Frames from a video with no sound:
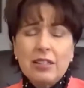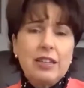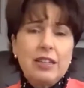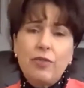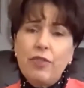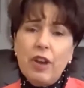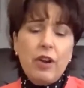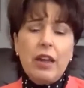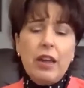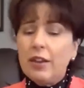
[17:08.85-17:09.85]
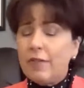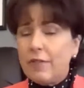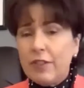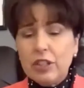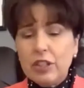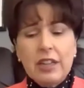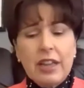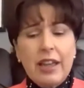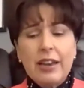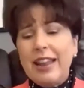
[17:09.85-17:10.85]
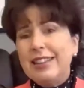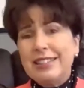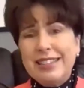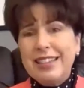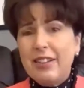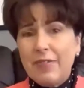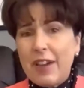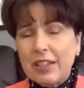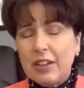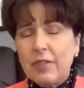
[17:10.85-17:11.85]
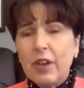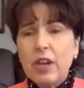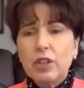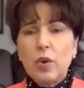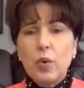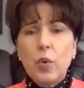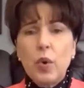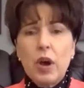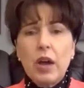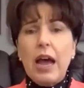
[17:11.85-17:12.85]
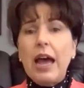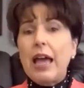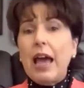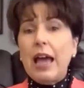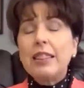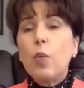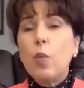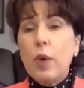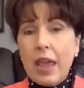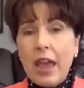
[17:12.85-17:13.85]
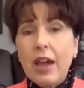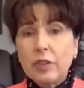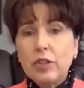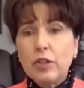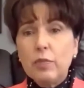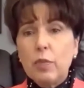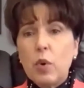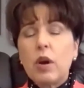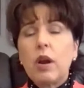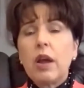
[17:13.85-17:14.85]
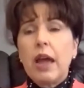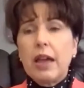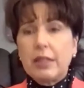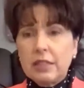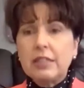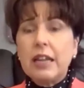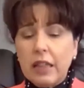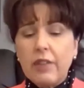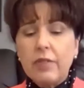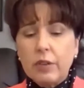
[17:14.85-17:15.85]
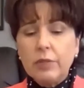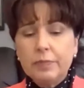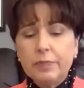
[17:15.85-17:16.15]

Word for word: And honestly, it's very inefficient and, and it's ineffective. So I, I think we have to do more at the state